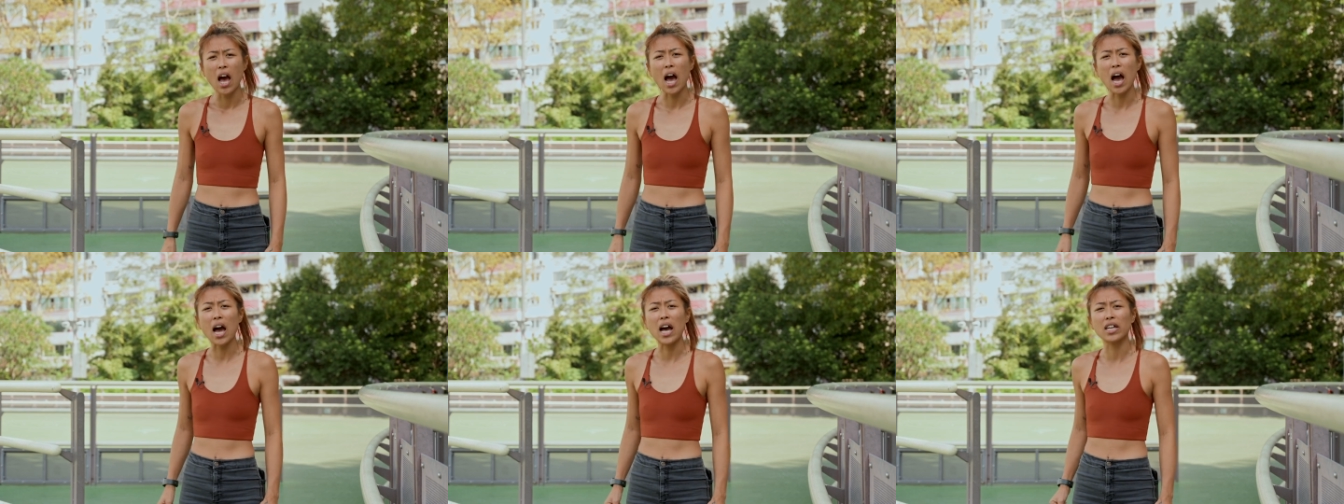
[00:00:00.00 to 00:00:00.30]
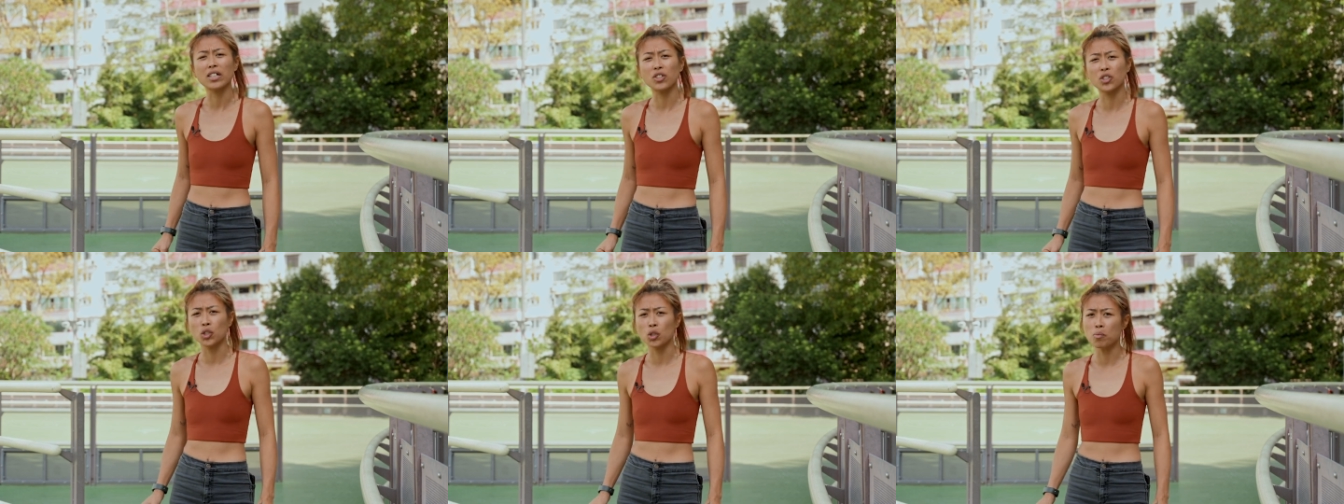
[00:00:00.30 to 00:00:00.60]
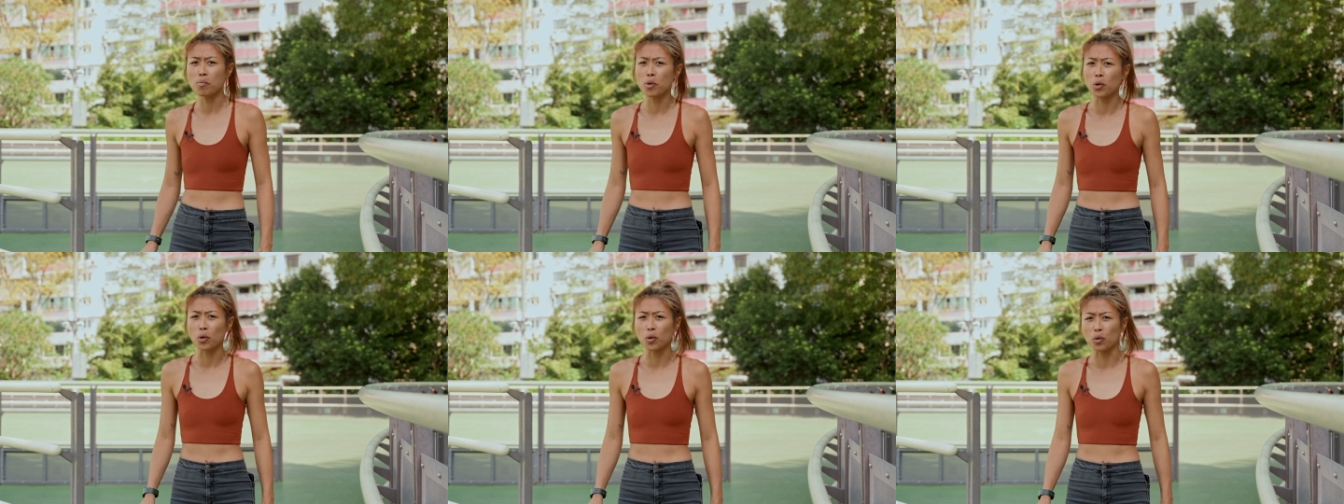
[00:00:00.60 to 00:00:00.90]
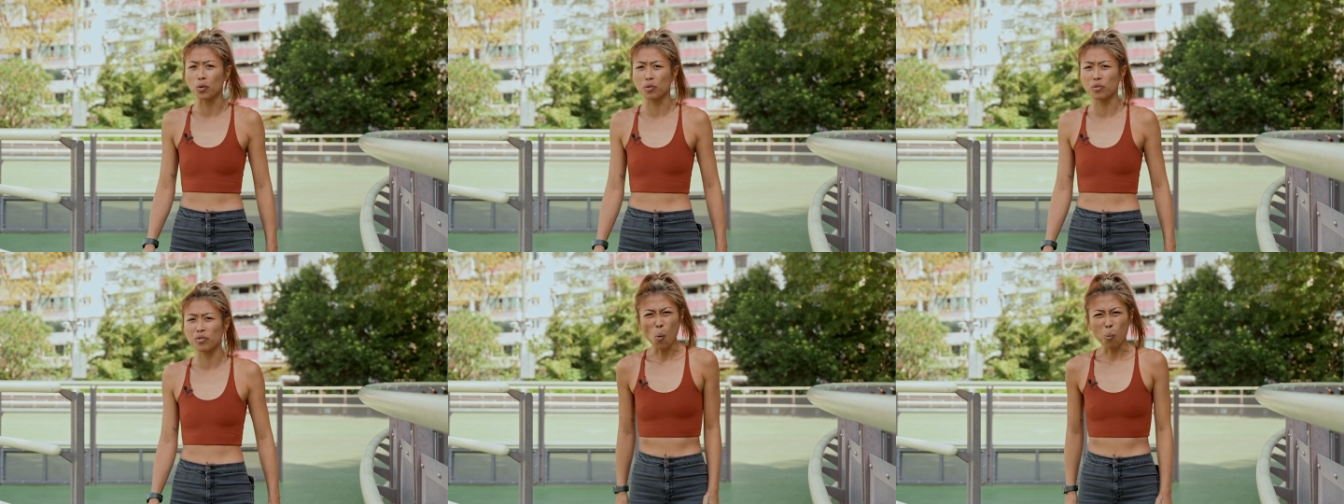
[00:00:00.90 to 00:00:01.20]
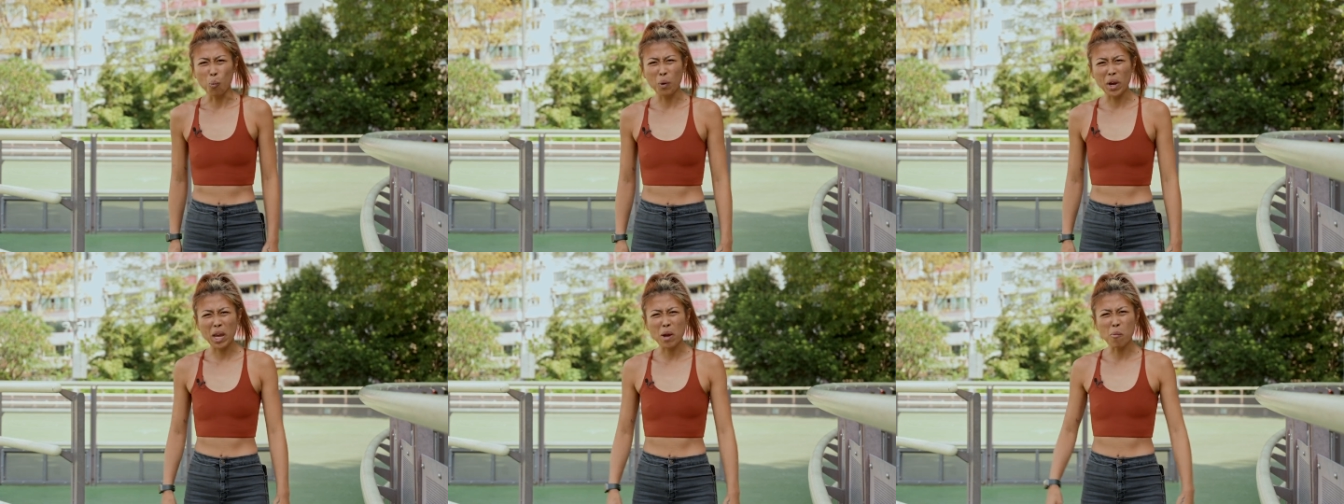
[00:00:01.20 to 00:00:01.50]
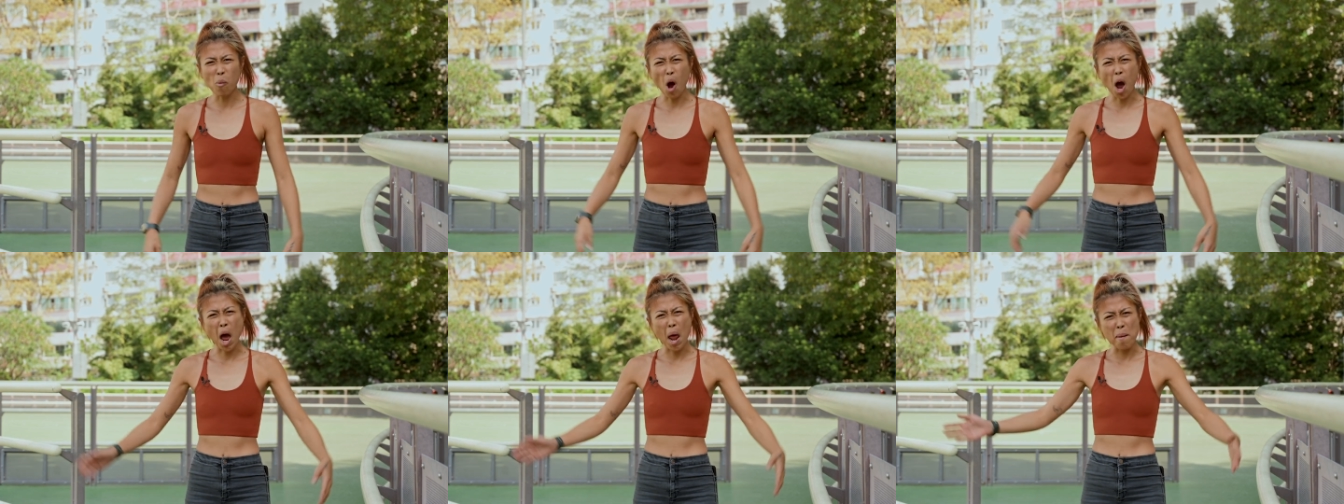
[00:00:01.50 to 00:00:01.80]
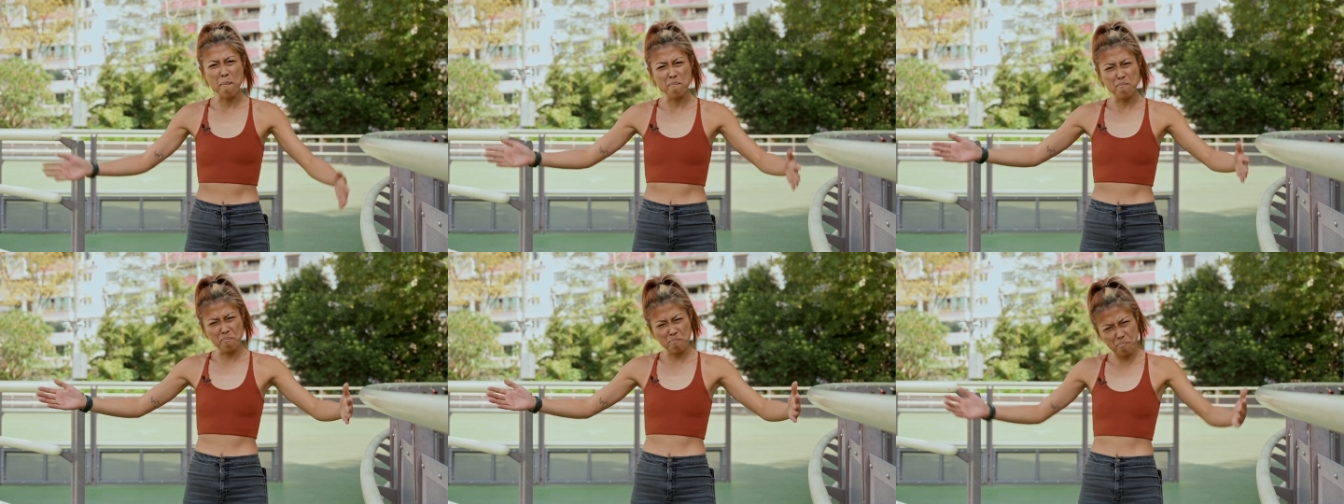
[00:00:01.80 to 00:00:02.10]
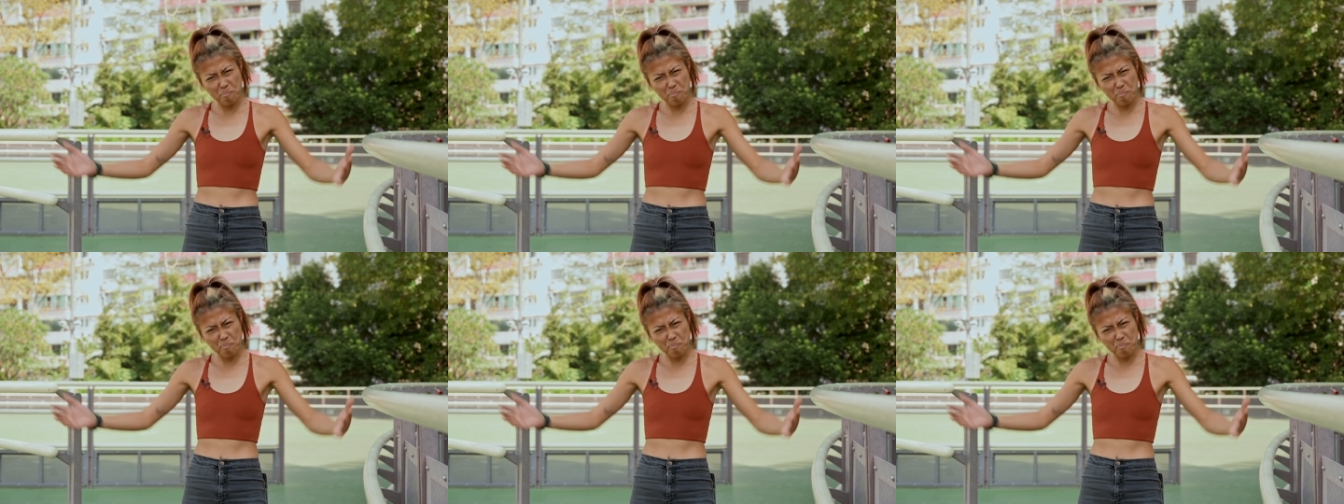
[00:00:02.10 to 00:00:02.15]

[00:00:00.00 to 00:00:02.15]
as you move. We want